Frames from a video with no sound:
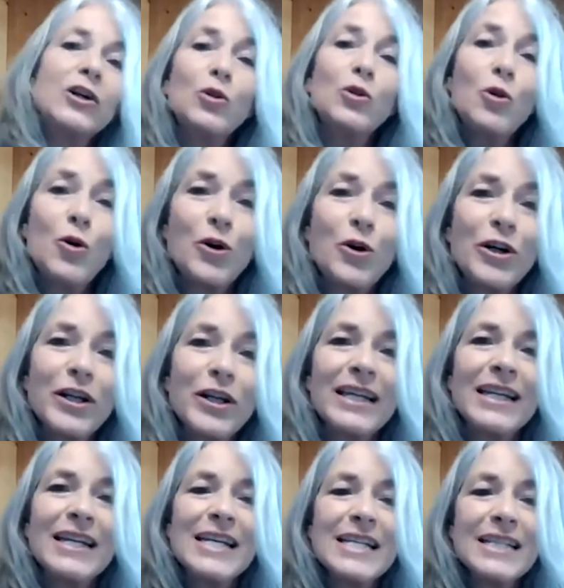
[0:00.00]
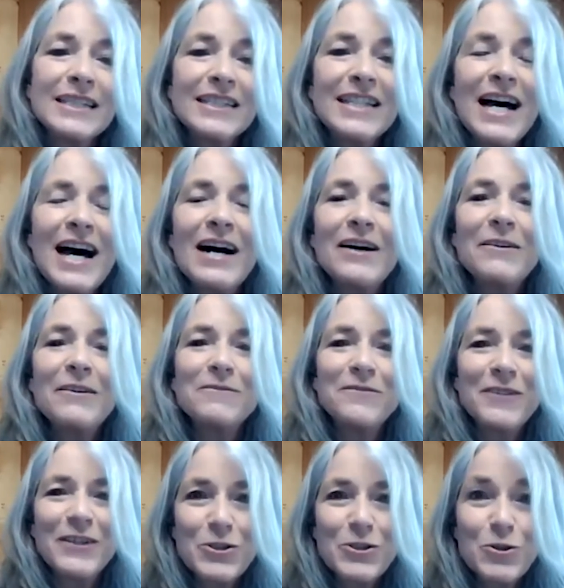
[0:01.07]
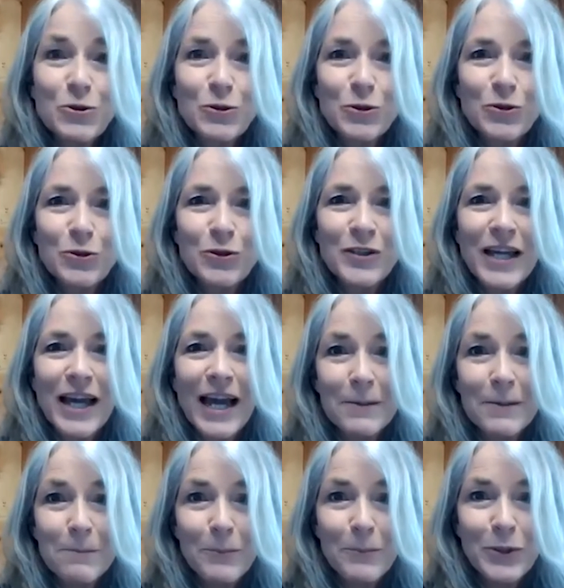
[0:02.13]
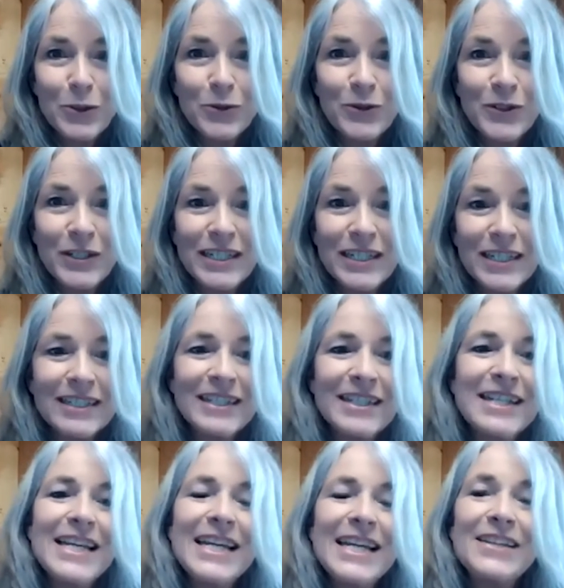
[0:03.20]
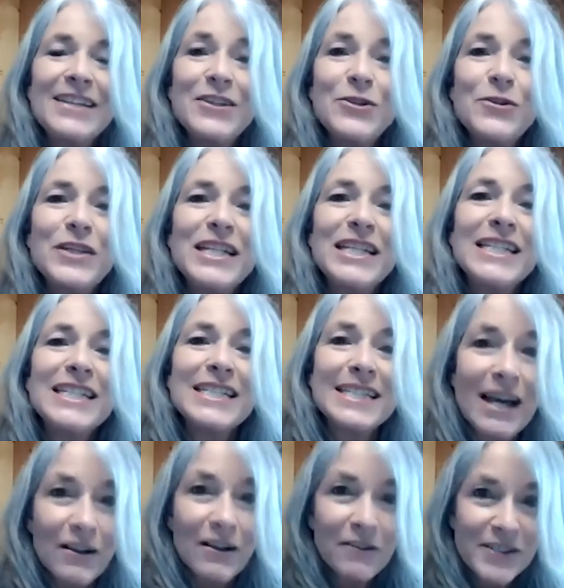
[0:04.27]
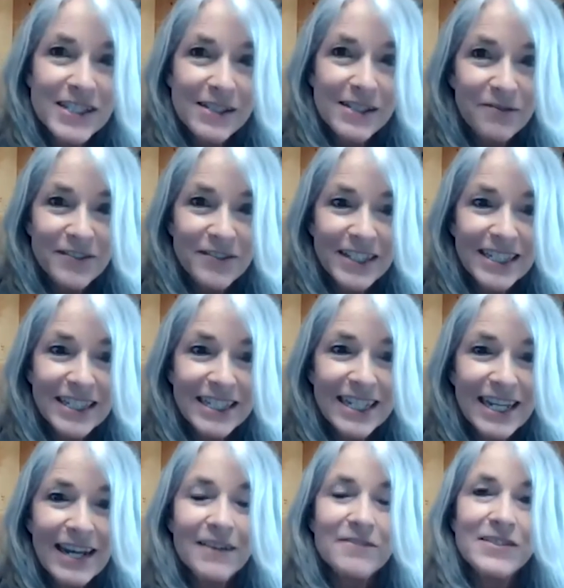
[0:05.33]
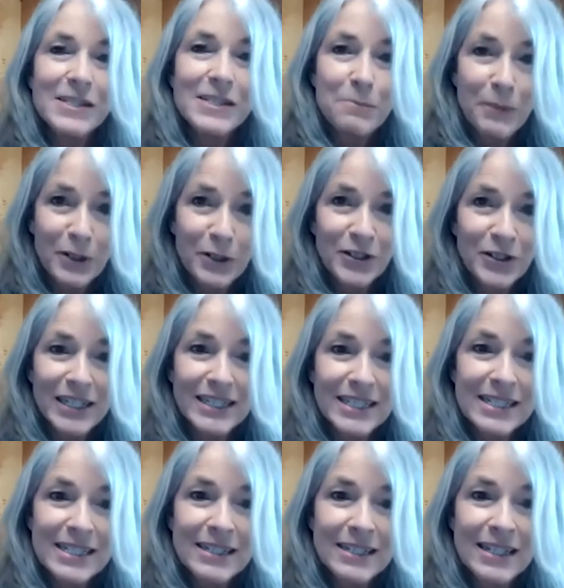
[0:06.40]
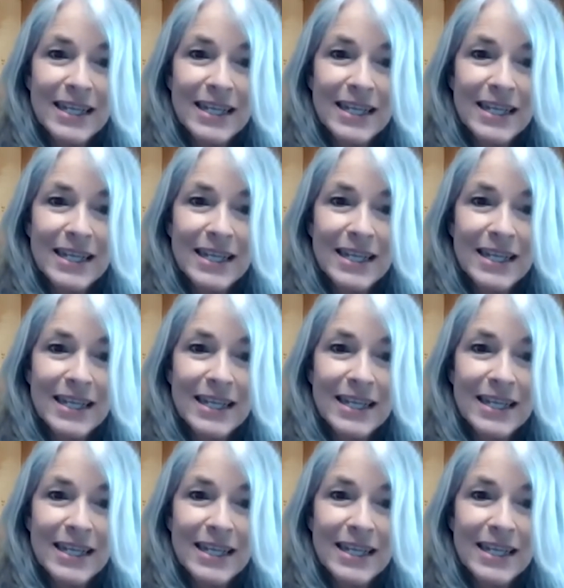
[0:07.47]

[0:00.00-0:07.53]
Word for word: glory, love, truth, and beauty in the unique self-symphony of spirit.